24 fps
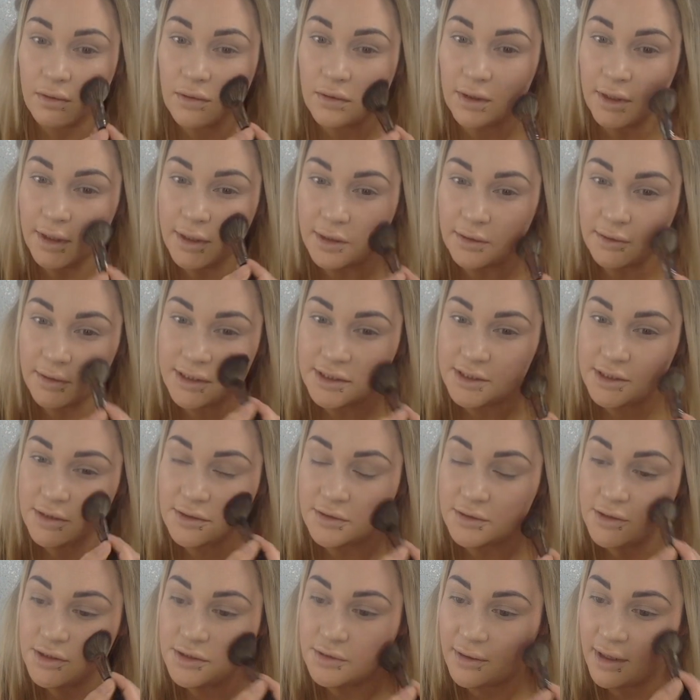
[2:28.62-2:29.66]
And I don't like to
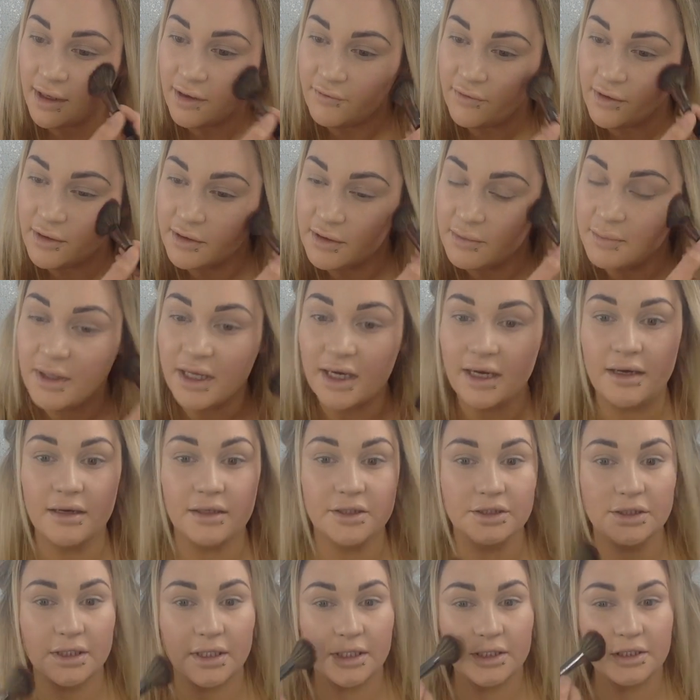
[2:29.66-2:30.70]
go too heavy on the
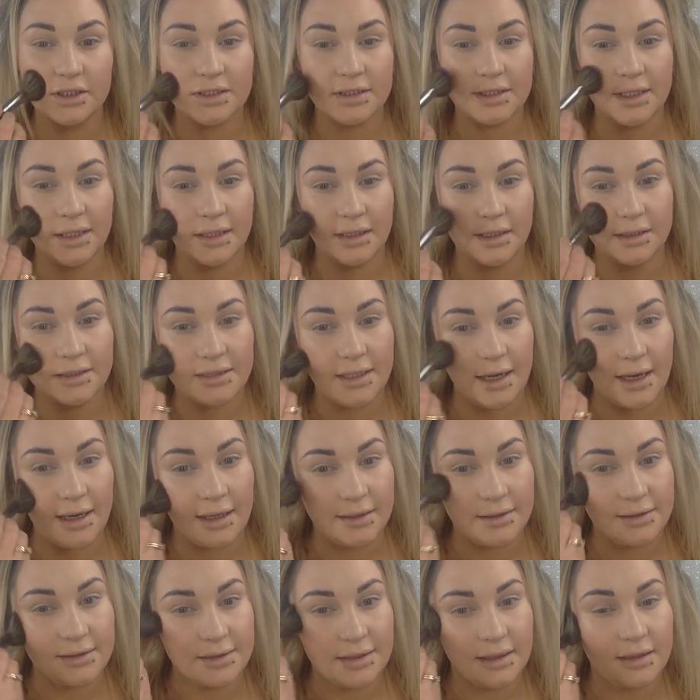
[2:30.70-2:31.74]
blush. I just like it to
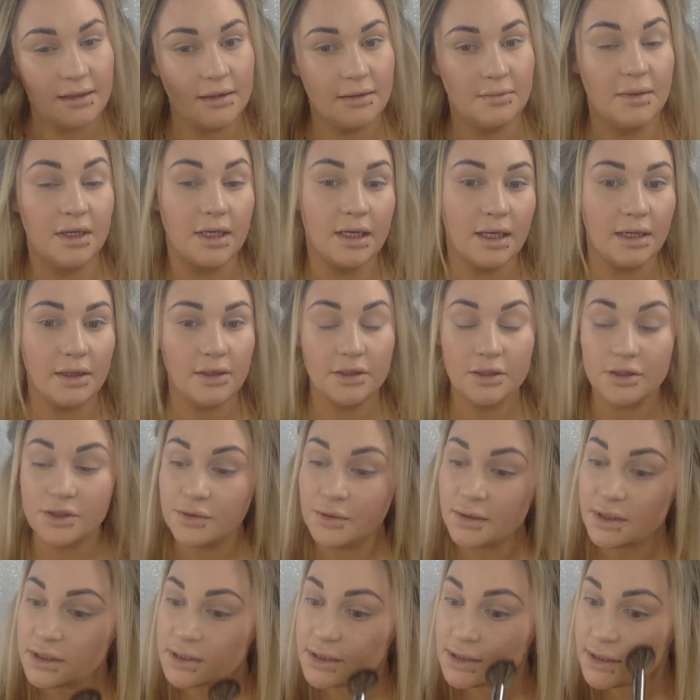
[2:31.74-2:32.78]
add some color
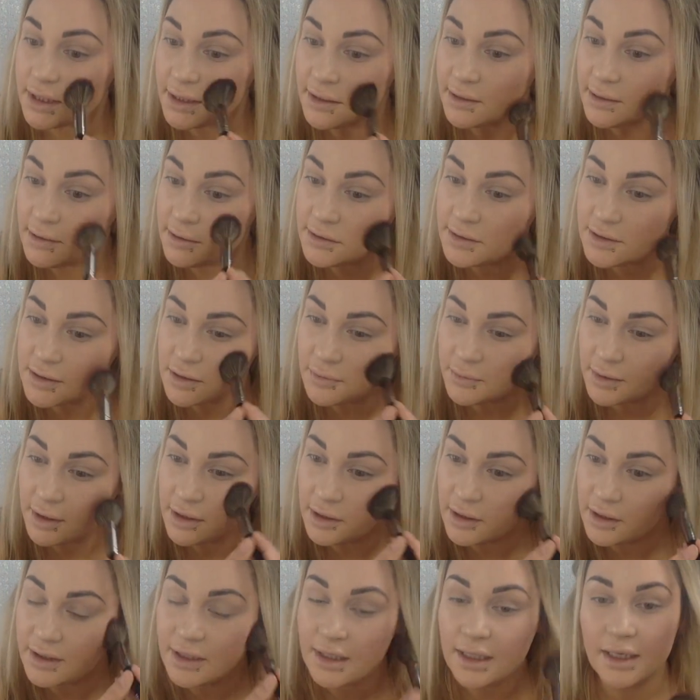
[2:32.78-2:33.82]
to our skin so we
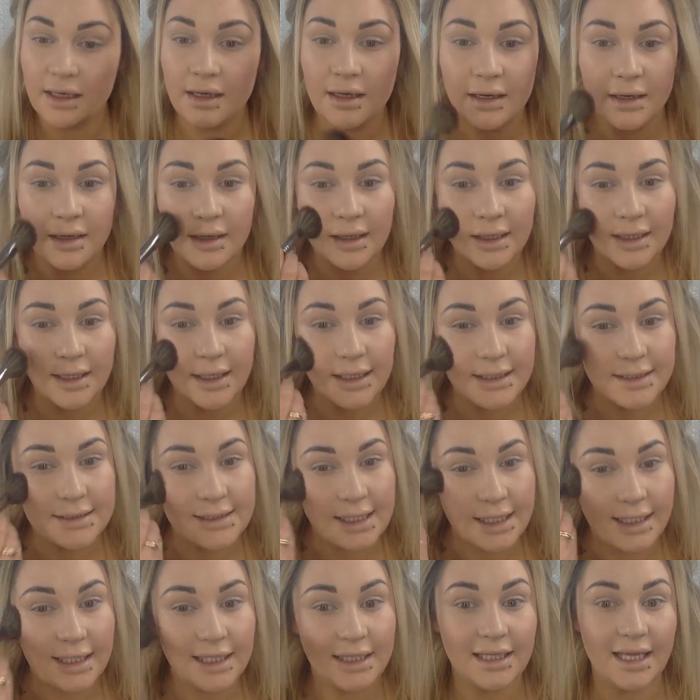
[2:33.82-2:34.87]
look nice
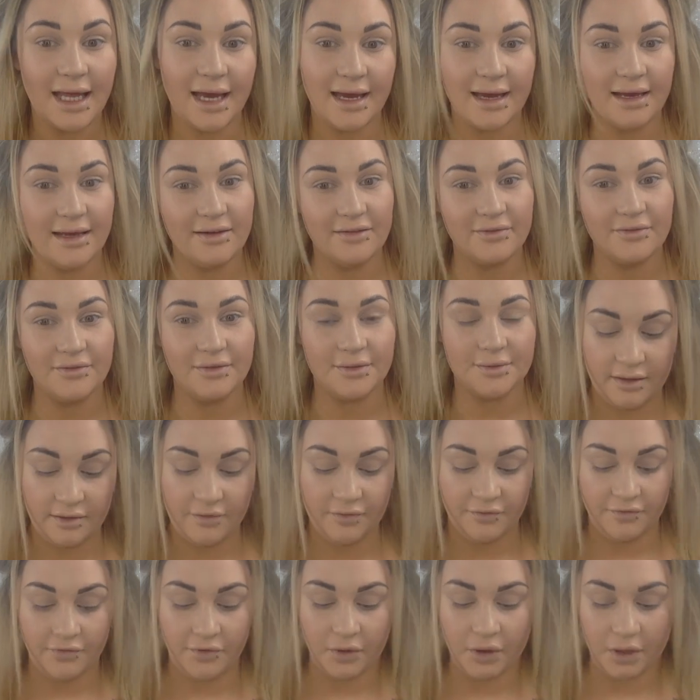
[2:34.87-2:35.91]
and alive.
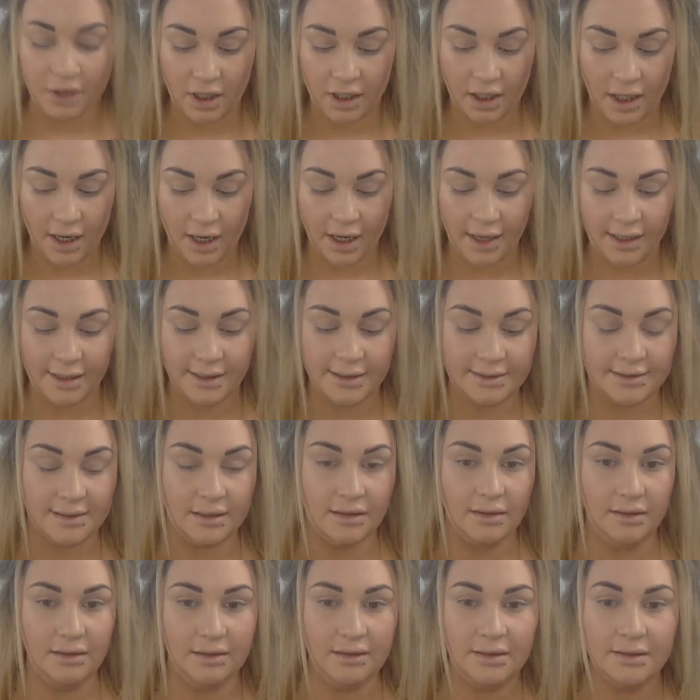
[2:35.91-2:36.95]
For our eyes,
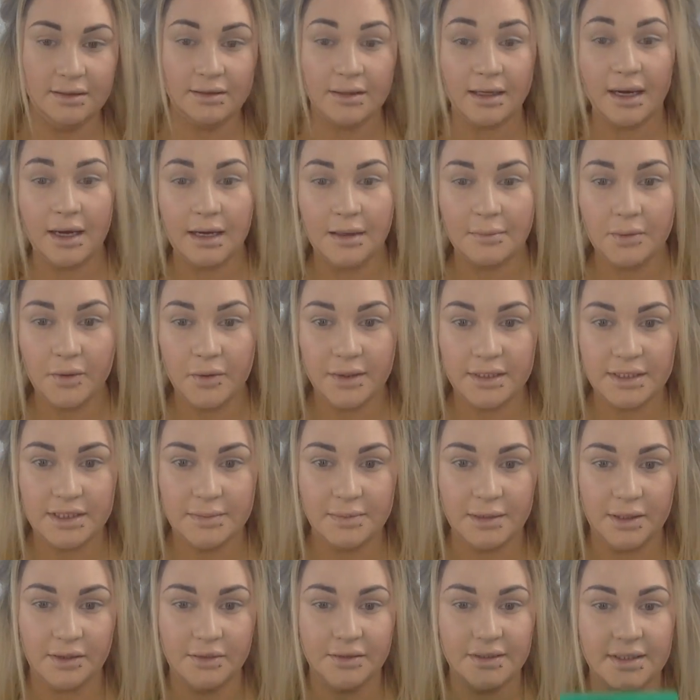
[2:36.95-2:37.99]
I'm going to
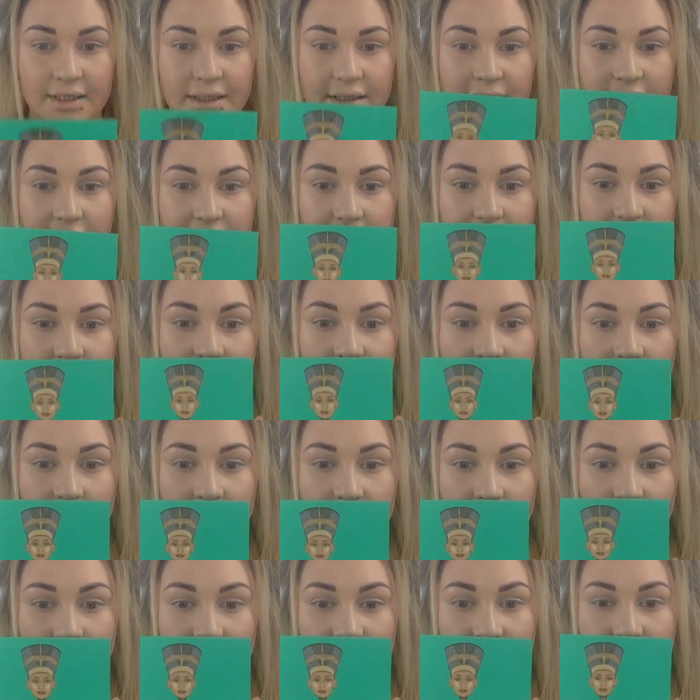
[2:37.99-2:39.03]
be using the
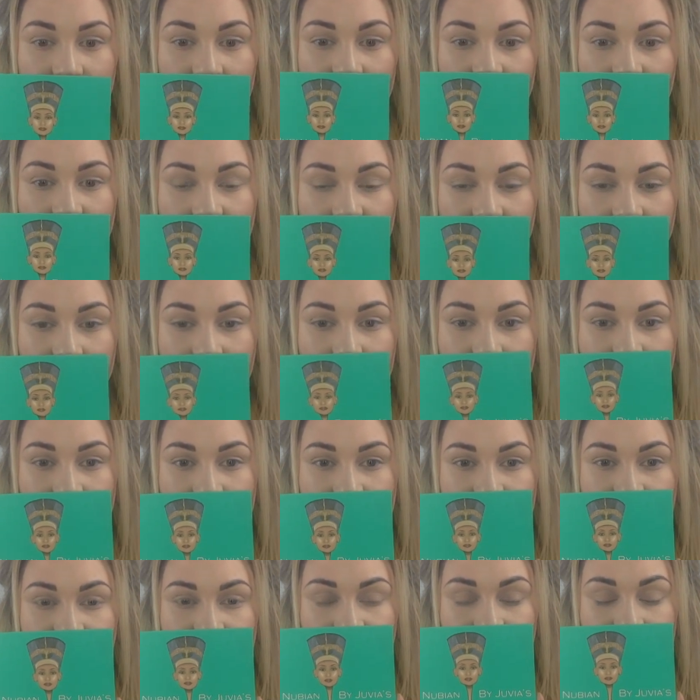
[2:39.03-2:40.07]
Nubian palette by
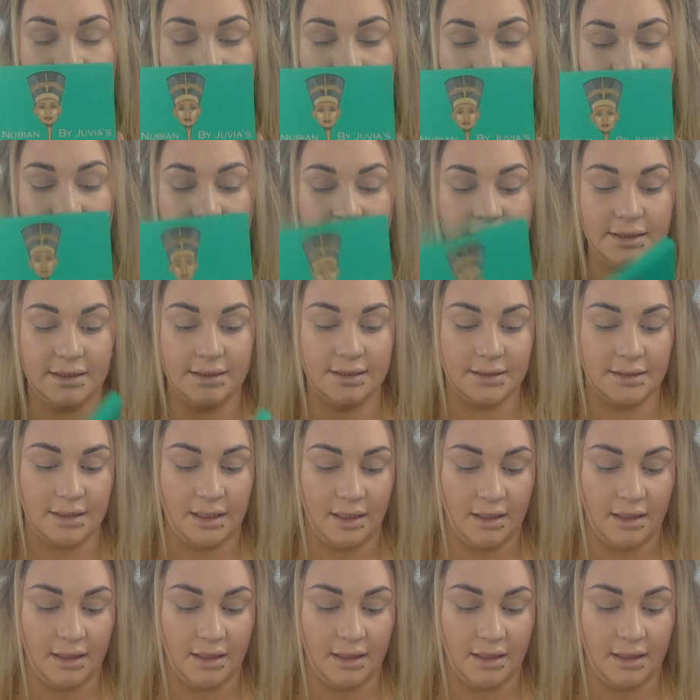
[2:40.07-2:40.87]
Juvia's Place.